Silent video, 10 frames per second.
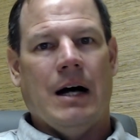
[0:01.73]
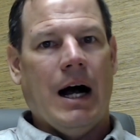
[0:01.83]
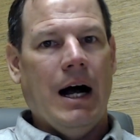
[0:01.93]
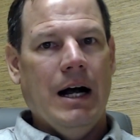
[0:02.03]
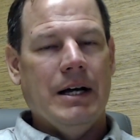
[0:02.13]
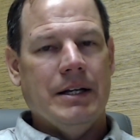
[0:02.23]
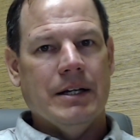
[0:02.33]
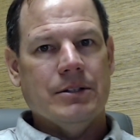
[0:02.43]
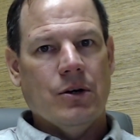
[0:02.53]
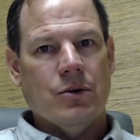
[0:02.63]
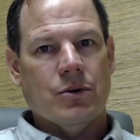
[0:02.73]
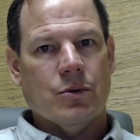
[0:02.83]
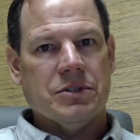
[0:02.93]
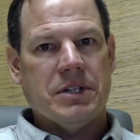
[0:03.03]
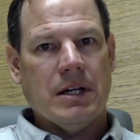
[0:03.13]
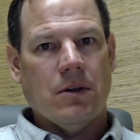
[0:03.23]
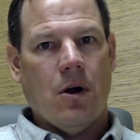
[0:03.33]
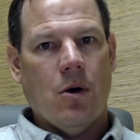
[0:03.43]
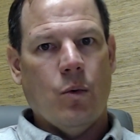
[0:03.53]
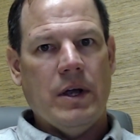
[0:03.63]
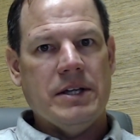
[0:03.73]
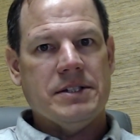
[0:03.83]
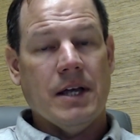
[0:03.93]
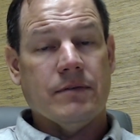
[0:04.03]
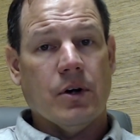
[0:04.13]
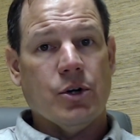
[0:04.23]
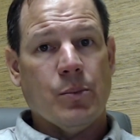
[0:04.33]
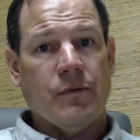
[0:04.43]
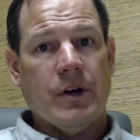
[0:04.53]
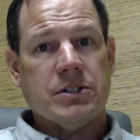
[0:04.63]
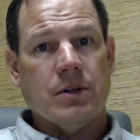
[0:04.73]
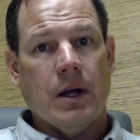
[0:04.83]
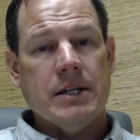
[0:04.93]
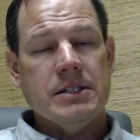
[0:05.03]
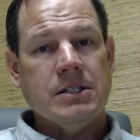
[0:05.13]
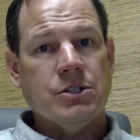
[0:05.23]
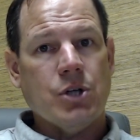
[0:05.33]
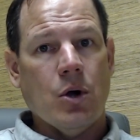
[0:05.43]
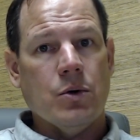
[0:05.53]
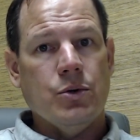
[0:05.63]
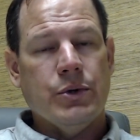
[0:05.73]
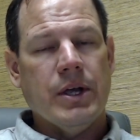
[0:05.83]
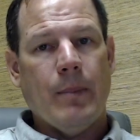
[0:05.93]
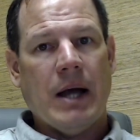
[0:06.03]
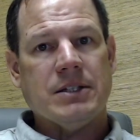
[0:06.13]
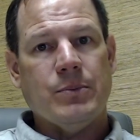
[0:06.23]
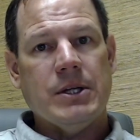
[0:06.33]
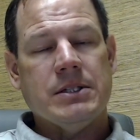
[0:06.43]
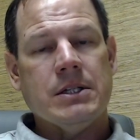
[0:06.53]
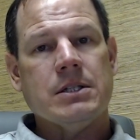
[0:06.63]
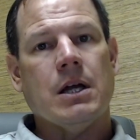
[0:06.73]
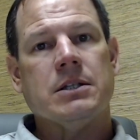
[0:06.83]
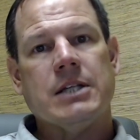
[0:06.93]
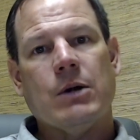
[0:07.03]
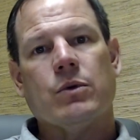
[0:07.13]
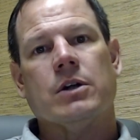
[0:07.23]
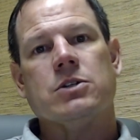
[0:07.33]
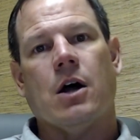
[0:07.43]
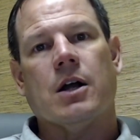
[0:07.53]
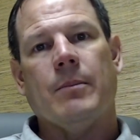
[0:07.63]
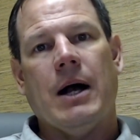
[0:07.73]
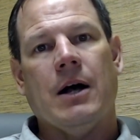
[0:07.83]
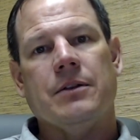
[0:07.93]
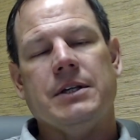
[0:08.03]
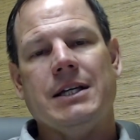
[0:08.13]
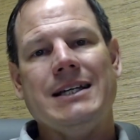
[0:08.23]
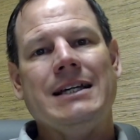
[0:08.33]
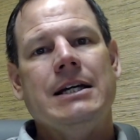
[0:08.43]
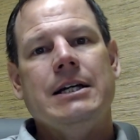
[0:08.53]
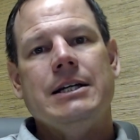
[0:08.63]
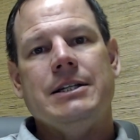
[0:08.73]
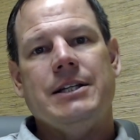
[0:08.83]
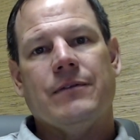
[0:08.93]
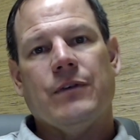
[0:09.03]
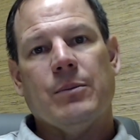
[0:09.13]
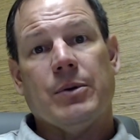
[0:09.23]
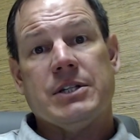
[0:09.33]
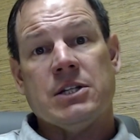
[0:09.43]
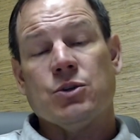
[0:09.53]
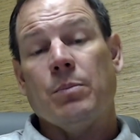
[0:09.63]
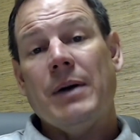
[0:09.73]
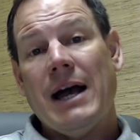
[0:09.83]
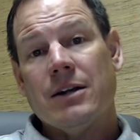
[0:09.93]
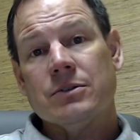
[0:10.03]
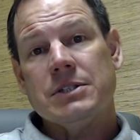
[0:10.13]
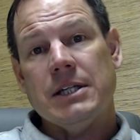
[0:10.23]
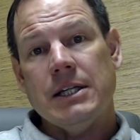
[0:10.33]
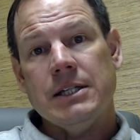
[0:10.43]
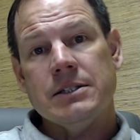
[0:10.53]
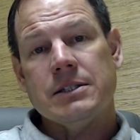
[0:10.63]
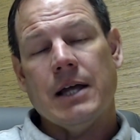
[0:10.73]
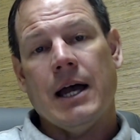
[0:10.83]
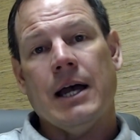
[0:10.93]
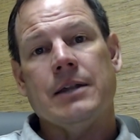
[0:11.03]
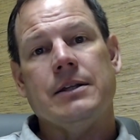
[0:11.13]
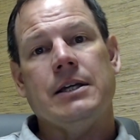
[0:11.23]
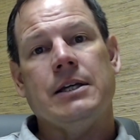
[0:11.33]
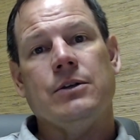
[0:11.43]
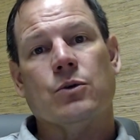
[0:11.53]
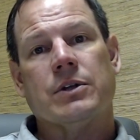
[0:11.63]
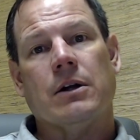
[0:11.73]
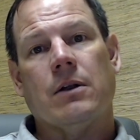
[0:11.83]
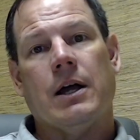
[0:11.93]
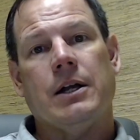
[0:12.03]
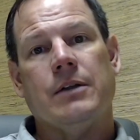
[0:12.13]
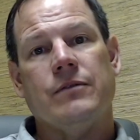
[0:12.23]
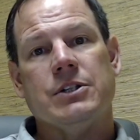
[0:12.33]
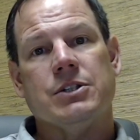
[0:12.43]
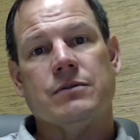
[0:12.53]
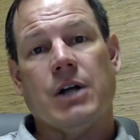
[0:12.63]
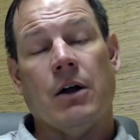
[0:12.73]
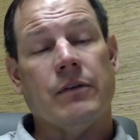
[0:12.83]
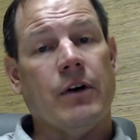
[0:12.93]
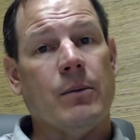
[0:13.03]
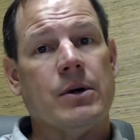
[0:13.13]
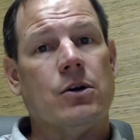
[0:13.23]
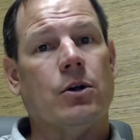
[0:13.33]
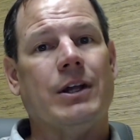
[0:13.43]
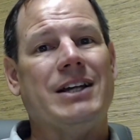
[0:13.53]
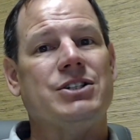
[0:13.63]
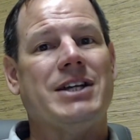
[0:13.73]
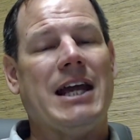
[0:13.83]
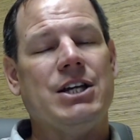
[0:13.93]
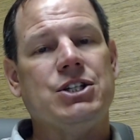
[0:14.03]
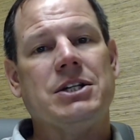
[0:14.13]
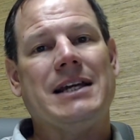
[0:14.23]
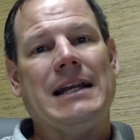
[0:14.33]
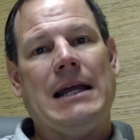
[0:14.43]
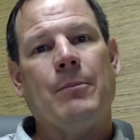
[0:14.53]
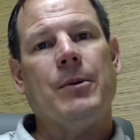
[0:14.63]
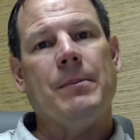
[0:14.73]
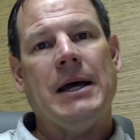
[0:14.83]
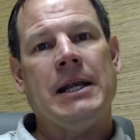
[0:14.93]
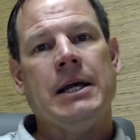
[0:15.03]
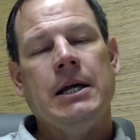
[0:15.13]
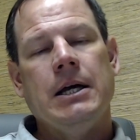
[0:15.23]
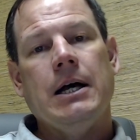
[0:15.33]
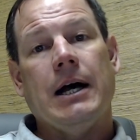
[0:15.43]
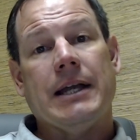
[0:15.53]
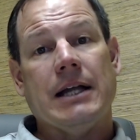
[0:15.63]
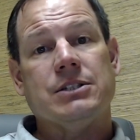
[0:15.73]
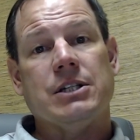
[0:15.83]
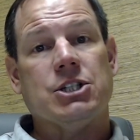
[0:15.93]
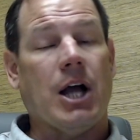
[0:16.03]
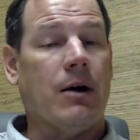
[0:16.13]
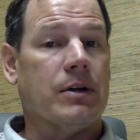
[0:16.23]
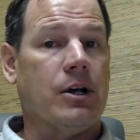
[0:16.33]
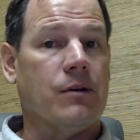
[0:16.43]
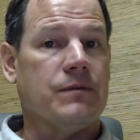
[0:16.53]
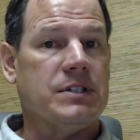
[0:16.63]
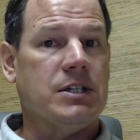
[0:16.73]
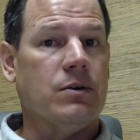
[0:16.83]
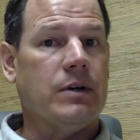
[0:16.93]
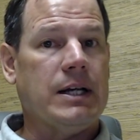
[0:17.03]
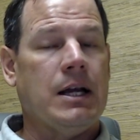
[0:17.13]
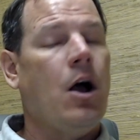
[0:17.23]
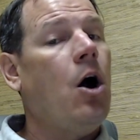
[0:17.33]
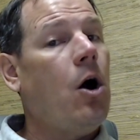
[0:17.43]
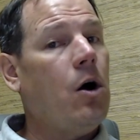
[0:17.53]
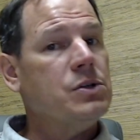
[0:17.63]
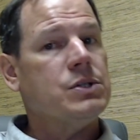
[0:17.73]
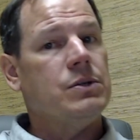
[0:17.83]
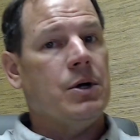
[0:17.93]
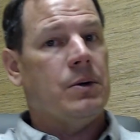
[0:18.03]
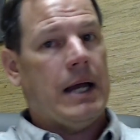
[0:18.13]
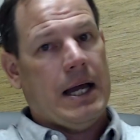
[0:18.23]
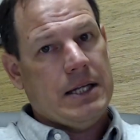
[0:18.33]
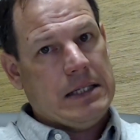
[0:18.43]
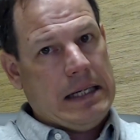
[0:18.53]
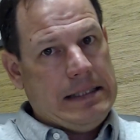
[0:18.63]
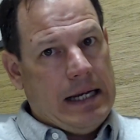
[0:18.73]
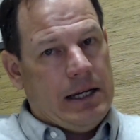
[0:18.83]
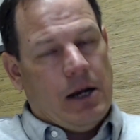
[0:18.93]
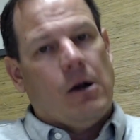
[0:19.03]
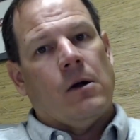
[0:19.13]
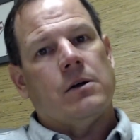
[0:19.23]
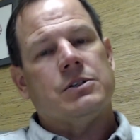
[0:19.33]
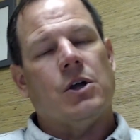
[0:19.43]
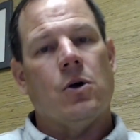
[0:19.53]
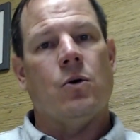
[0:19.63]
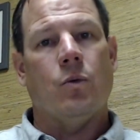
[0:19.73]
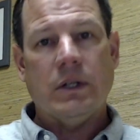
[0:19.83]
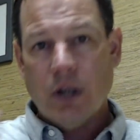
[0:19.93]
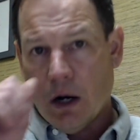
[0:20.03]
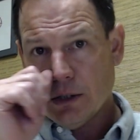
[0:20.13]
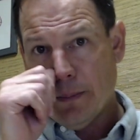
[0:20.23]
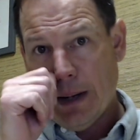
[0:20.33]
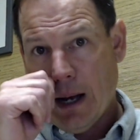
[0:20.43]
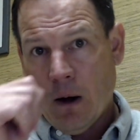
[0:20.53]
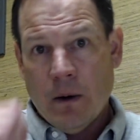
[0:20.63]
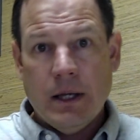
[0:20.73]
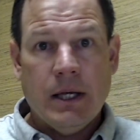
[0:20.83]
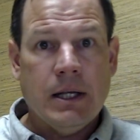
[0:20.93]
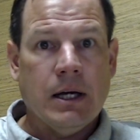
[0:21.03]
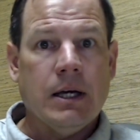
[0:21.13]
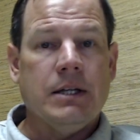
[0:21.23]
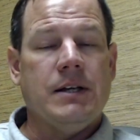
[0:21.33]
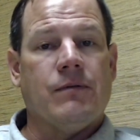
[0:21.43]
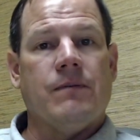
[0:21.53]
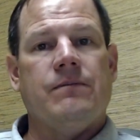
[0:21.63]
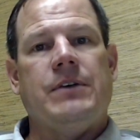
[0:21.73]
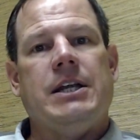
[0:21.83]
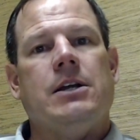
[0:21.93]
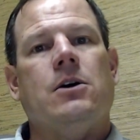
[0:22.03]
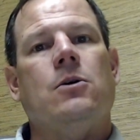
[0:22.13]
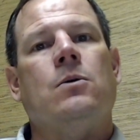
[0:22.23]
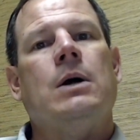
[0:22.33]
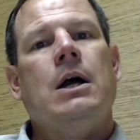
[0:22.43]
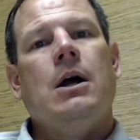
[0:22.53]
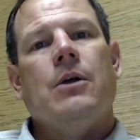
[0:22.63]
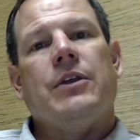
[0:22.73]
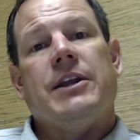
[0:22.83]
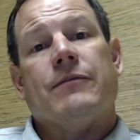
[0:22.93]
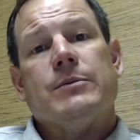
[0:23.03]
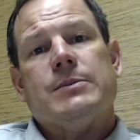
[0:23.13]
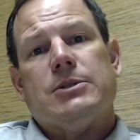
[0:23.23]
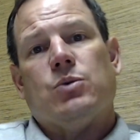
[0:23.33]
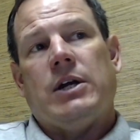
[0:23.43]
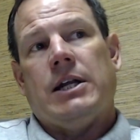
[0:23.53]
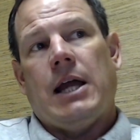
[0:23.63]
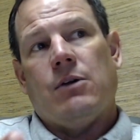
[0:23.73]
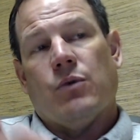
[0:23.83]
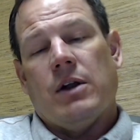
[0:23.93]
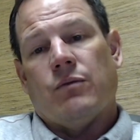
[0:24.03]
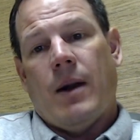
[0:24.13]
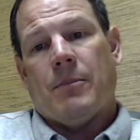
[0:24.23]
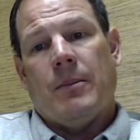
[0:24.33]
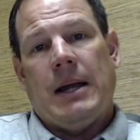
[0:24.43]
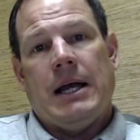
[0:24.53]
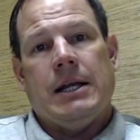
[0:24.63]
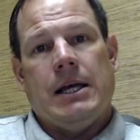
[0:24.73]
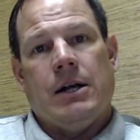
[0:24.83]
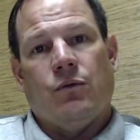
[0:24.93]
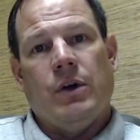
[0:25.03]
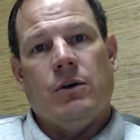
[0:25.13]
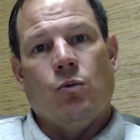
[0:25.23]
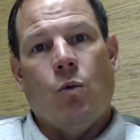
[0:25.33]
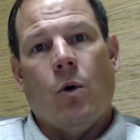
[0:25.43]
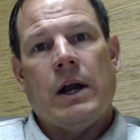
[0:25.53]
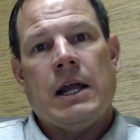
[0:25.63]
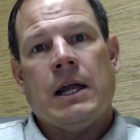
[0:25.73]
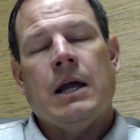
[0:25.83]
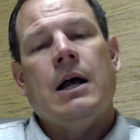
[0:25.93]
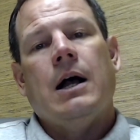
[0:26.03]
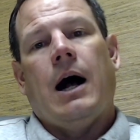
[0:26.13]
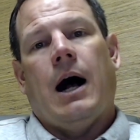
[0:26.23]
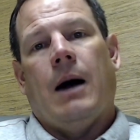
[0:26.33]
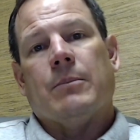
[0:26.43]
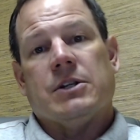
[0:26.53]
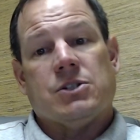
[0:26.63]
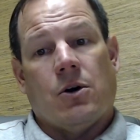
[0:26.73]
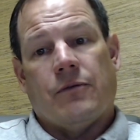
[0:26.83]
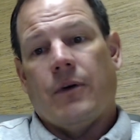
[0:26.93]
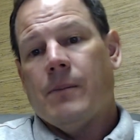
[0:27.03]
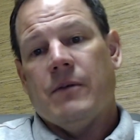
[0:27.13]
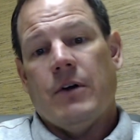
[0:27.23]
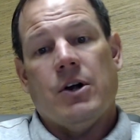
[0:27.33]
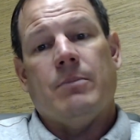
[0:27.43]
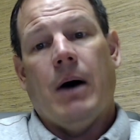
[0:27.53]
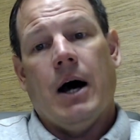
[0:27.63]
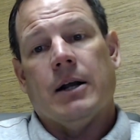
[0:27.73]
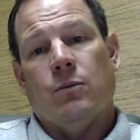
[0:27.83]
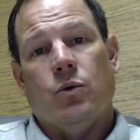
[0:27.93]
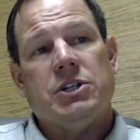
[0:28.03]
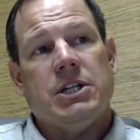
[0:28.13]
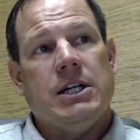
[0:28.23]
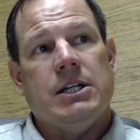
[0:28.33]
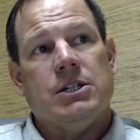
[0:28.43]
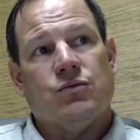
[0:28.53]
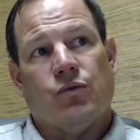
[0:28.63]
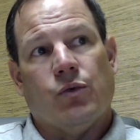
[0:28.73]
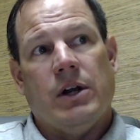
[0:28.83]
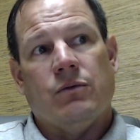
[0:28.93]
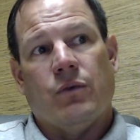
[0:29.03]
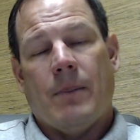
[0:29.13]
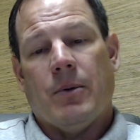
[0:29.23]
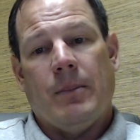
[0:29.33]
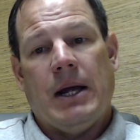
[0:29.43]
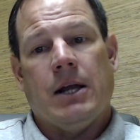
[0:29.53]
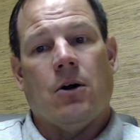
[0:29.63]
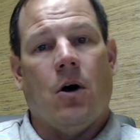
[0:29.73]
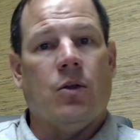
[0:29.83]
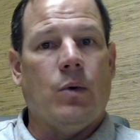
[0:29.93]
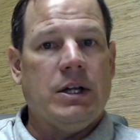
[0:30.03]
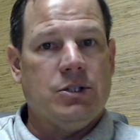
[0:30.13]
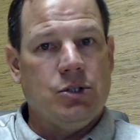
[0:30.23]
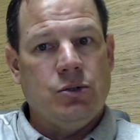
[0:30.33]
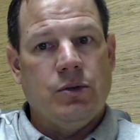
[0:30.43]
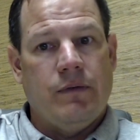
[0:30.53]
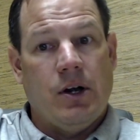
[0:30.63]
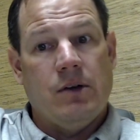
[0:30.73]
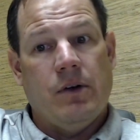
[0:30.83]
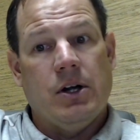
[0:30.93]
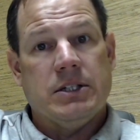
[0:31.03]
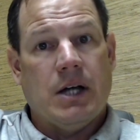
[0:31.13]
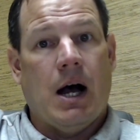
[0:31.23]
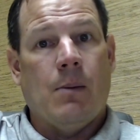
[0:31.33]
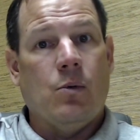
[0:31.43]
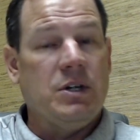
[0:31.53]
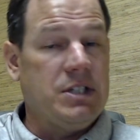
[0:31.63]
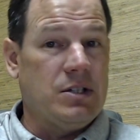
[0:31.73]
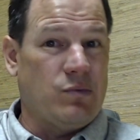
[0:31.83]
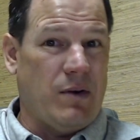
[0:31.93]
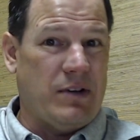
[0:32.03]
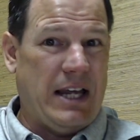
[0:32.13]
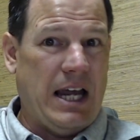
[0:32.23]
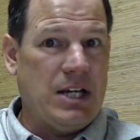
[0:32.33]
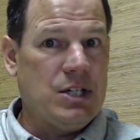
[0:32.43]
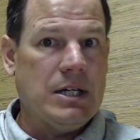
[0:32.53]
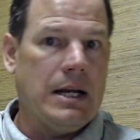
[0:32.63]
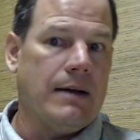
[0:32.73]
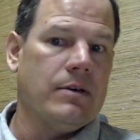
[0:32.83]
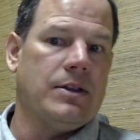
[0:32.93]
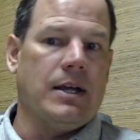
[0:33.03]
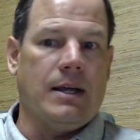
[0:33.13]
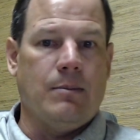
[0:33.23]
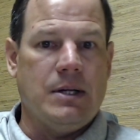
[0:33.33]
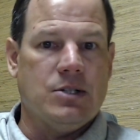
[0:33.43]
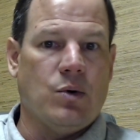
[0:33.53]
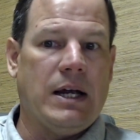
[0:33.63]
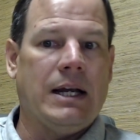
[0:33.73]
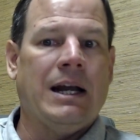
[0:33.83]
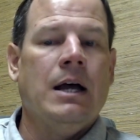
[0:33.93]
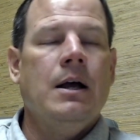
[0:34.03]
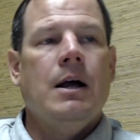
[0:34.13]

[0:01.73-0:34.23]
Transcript: Hi, Nick Doganor State Law. We safeguard your professional license so you can get back to business. Today, we're going to talk about the different potential penalties that the North Carolina Division of Child Development Early Education can implement against a child care facility, also known as a daycare. So, we talked about in a different video the difference between a written reprimand and a written warning. I'm going to start from the very bottom, which is written reprimand, all the way to the very, very top, which is a revocation and everything in between.